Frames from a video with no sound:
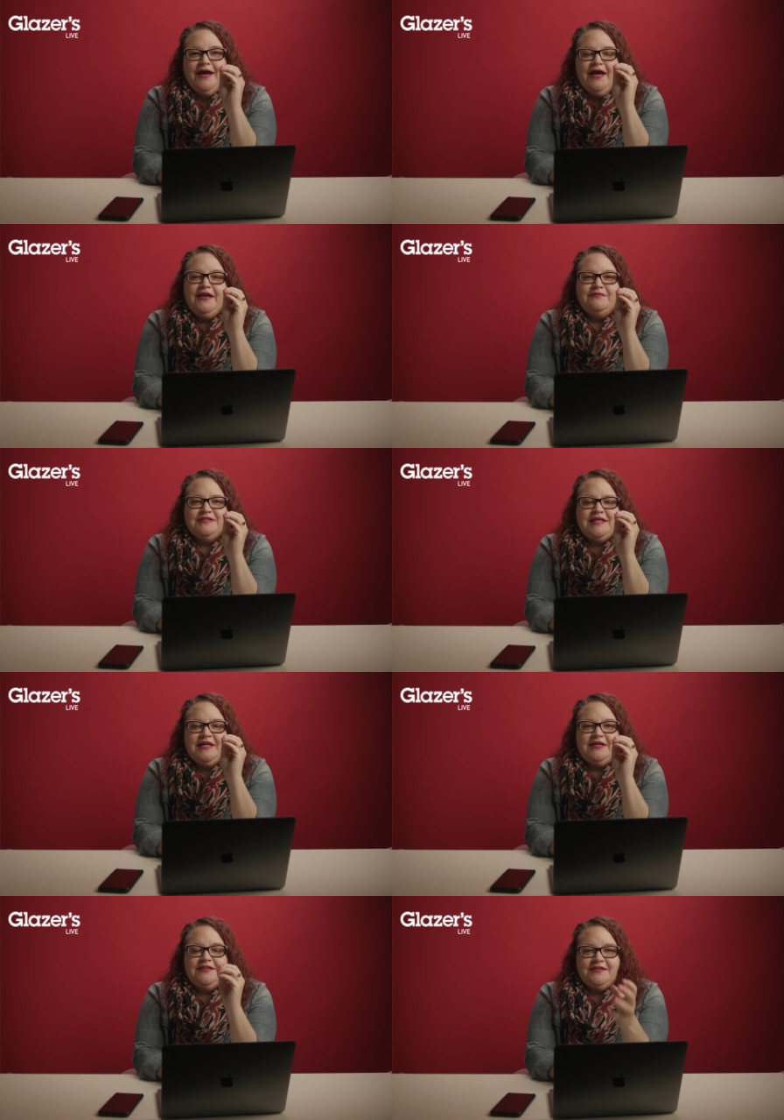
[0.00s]
And I was
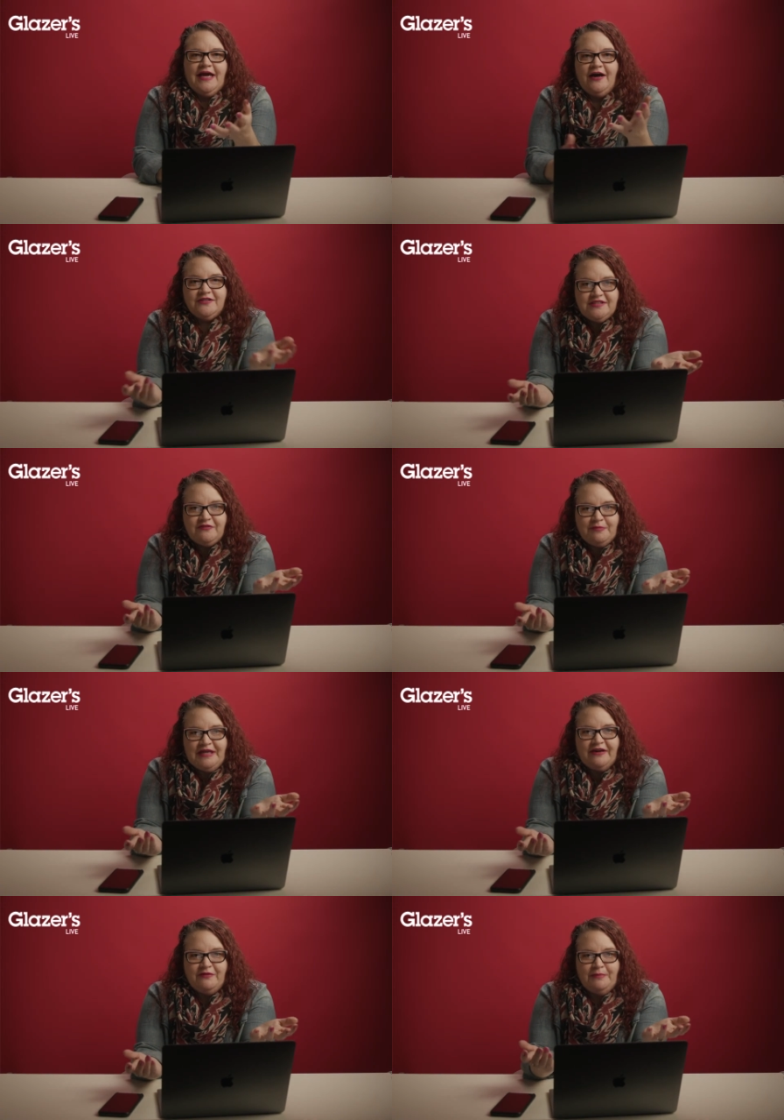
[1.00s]
like, how does everybody
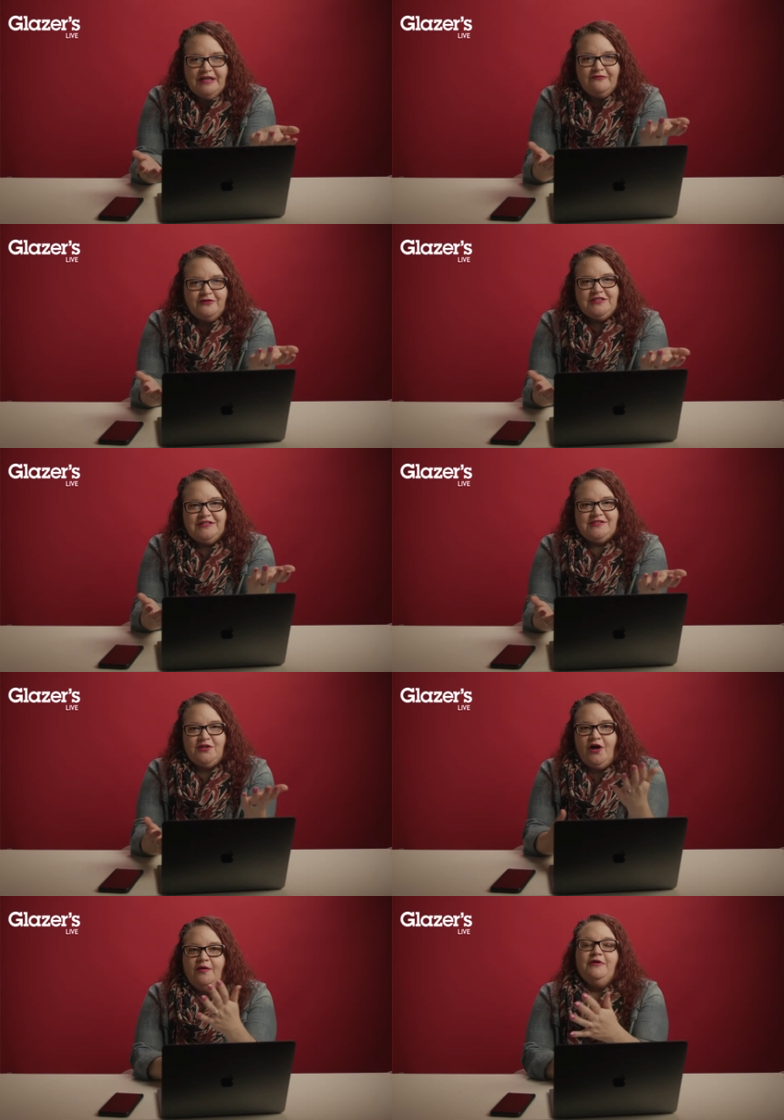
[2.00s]
have the money for a
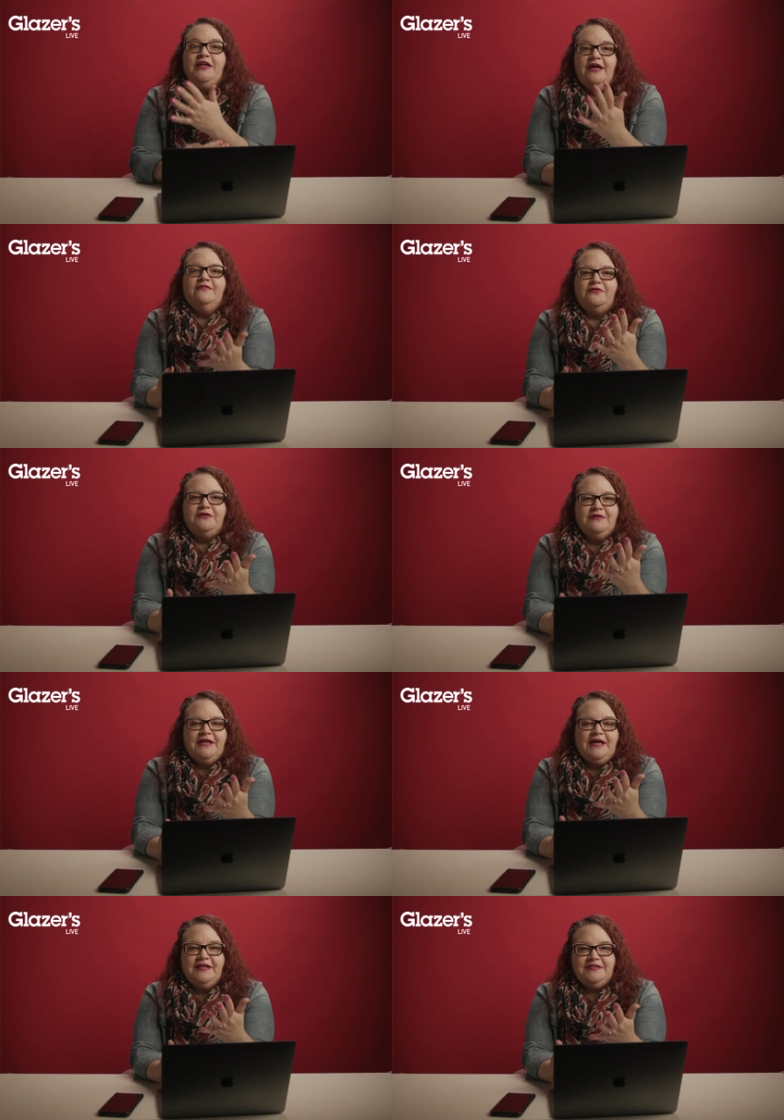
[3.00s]
DSLR? But everyone
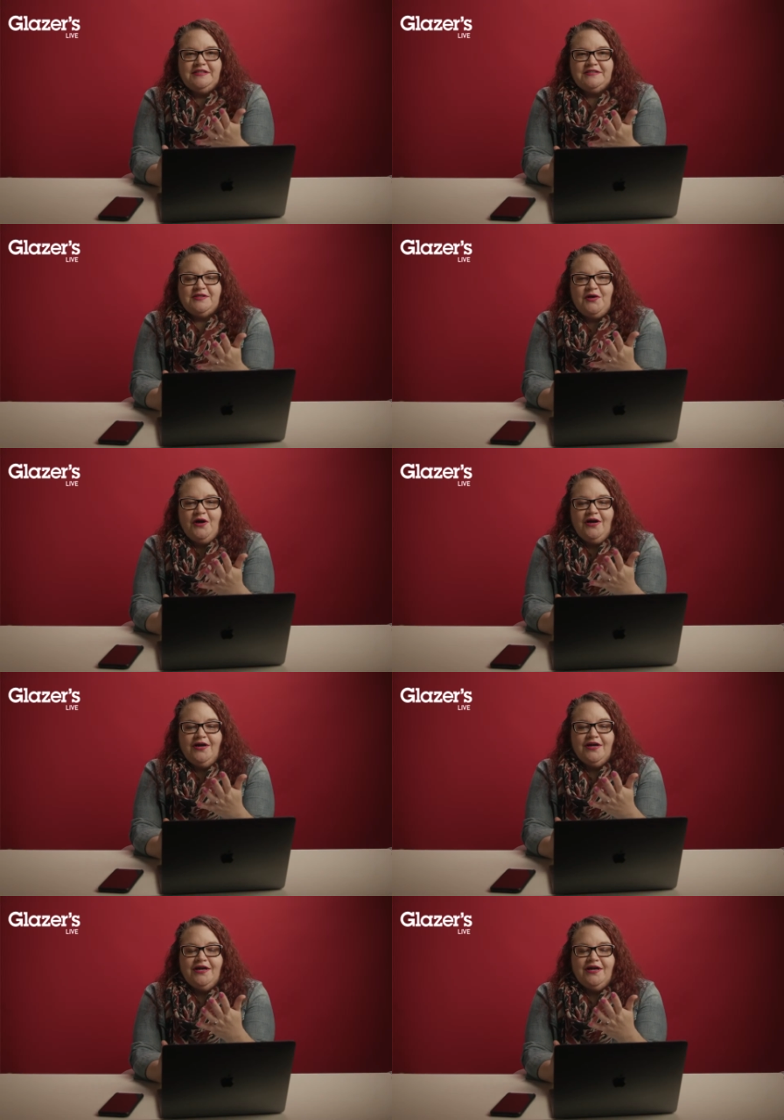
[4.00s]
had a DSLR.